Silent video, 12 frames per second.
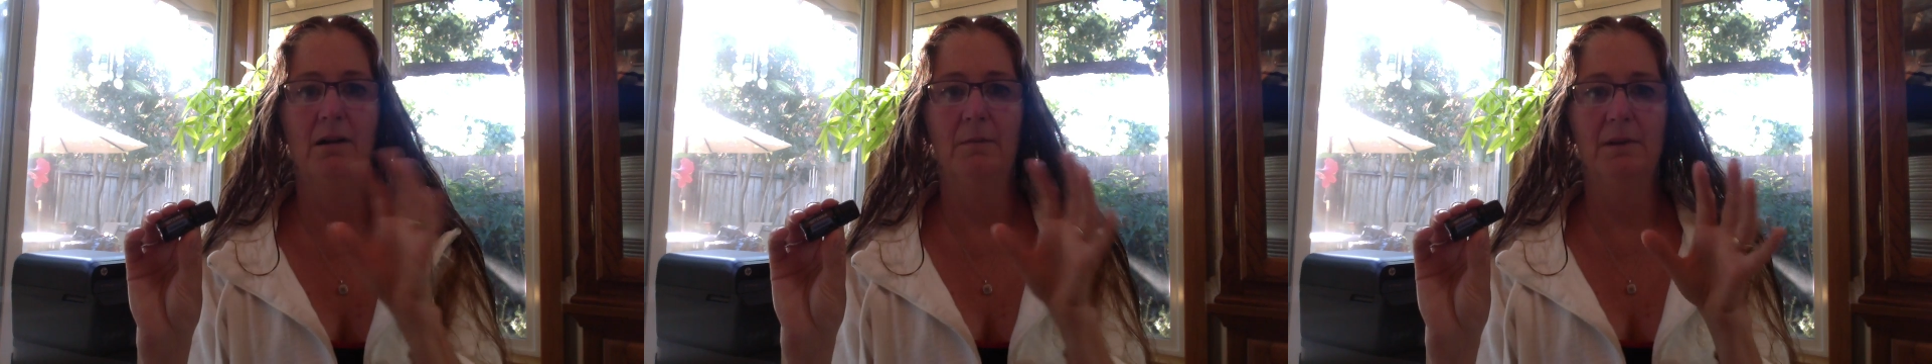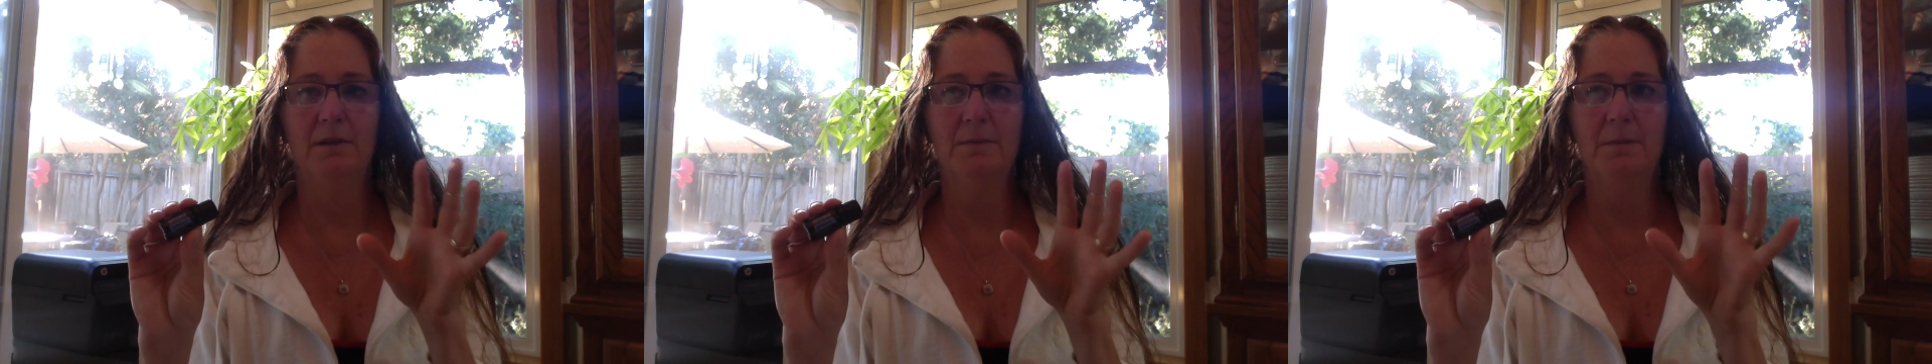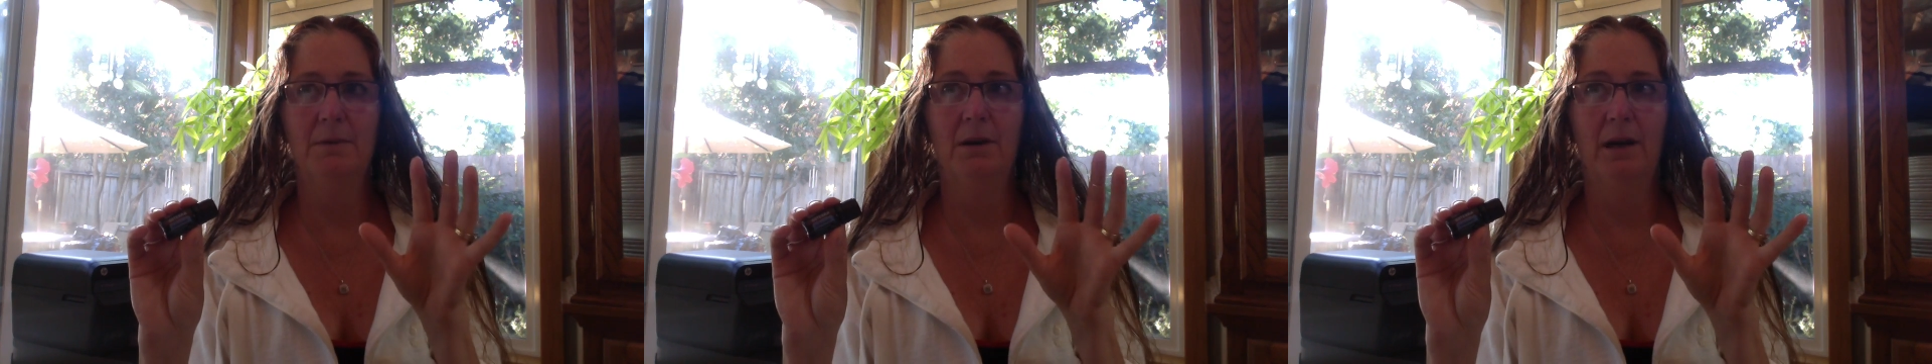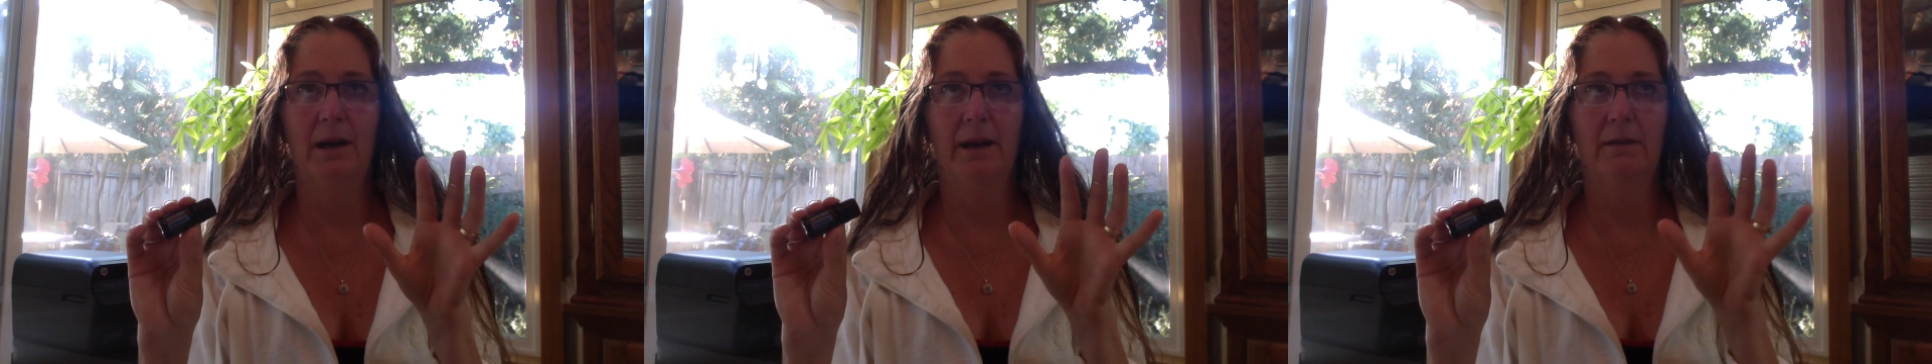I mean, these people
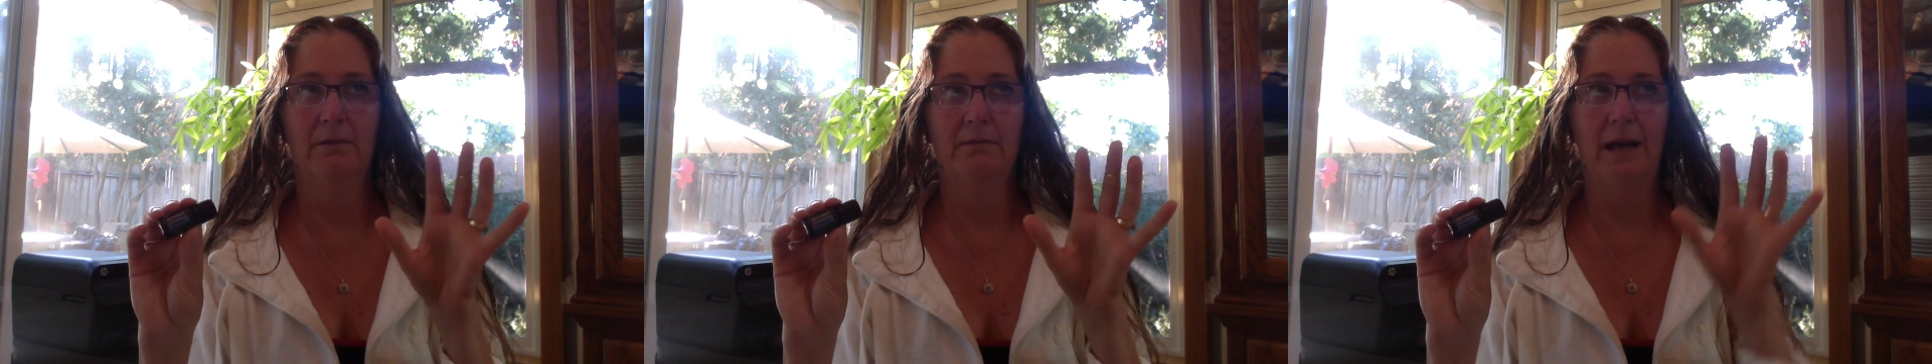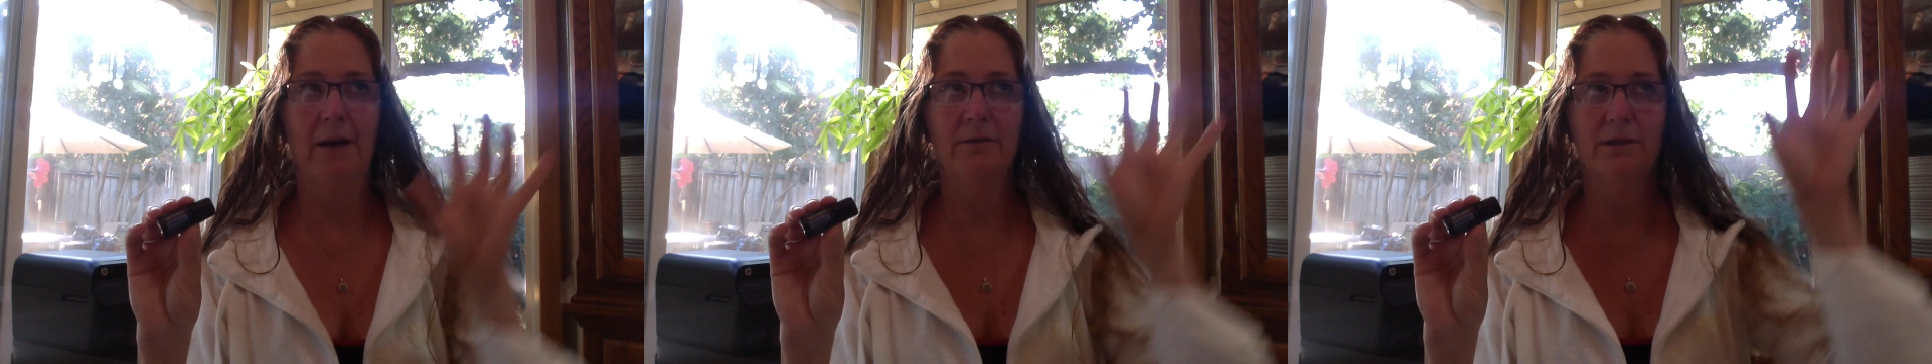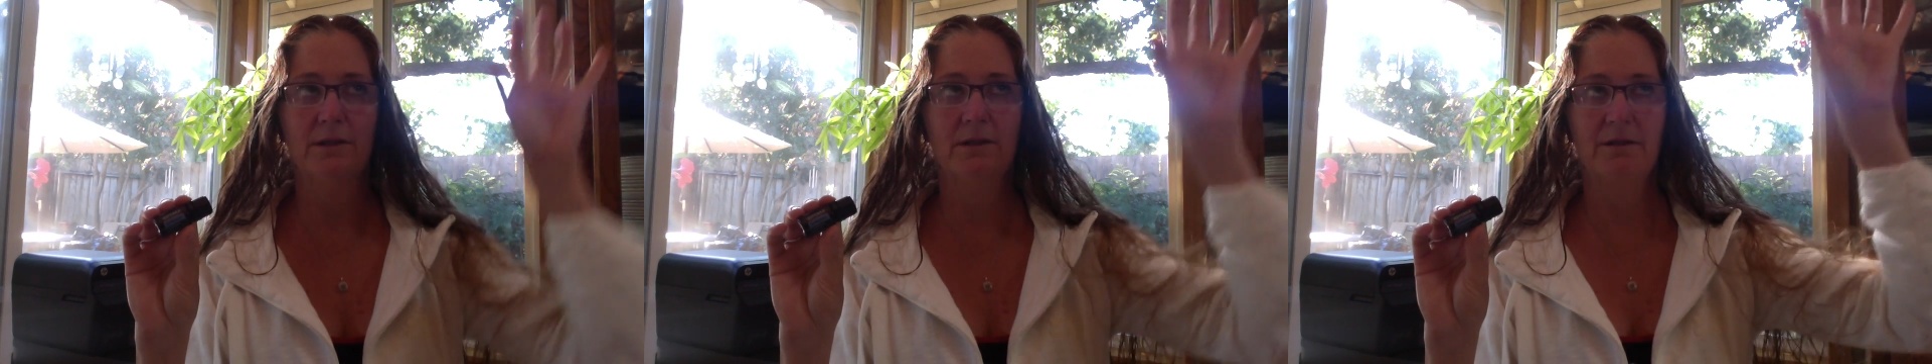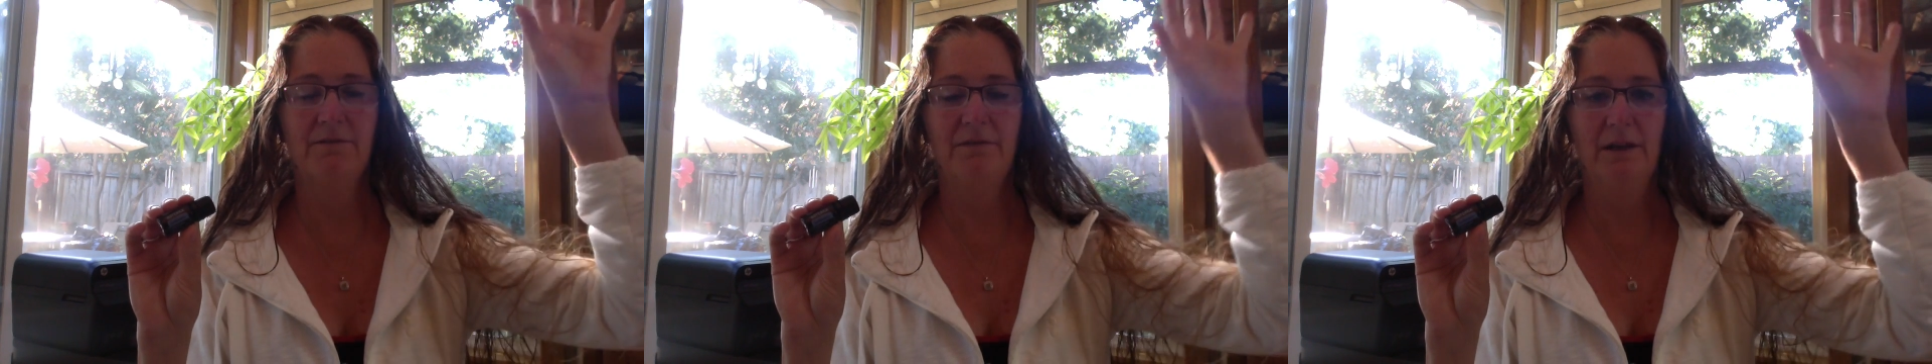hike thousands
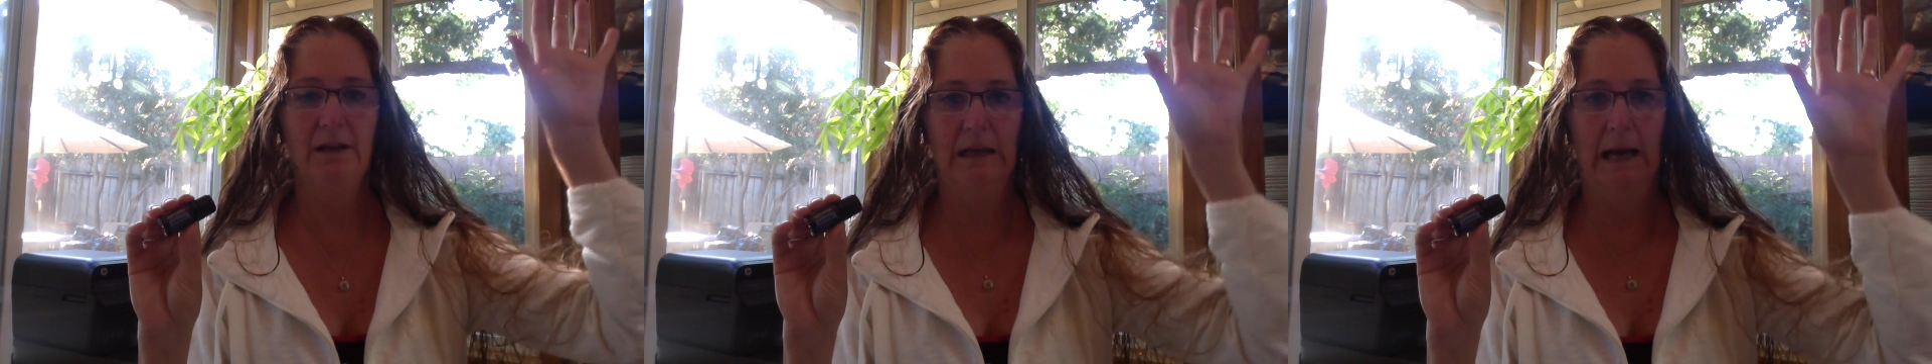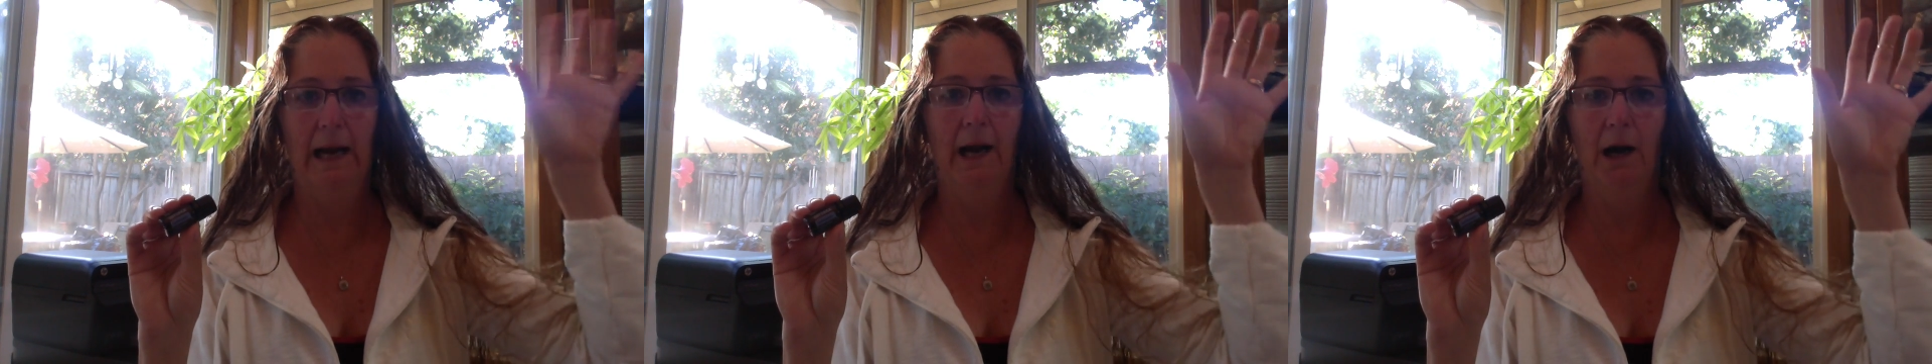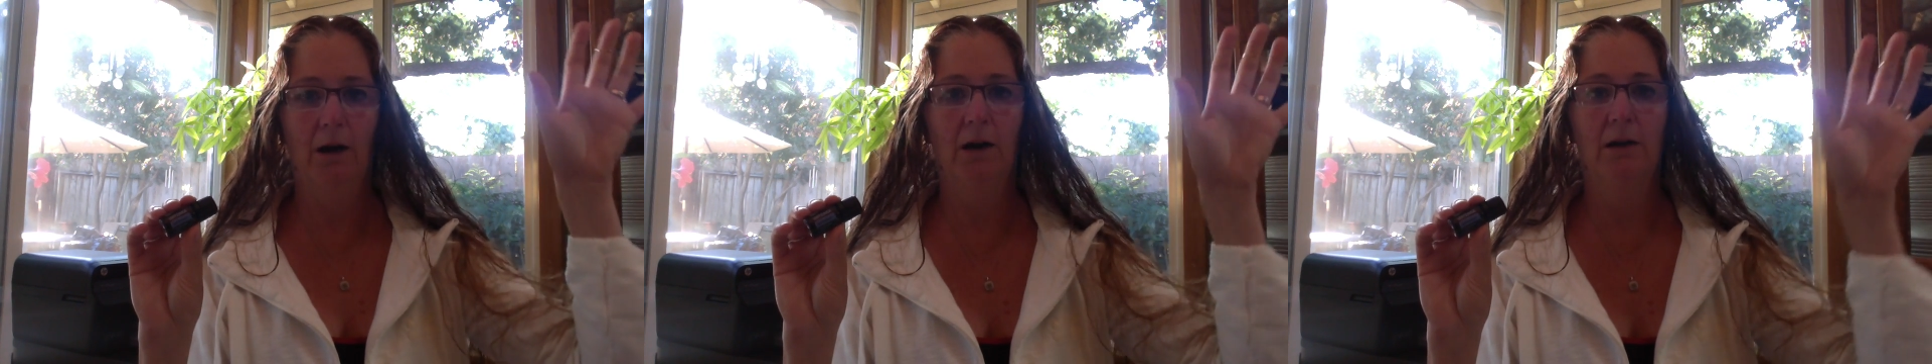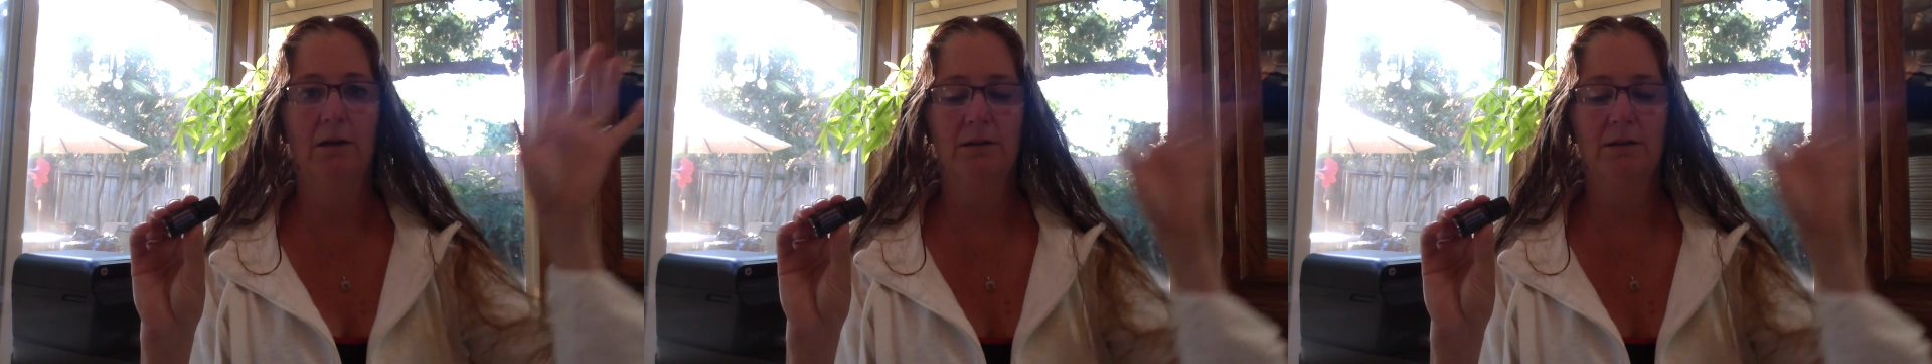of feet in the air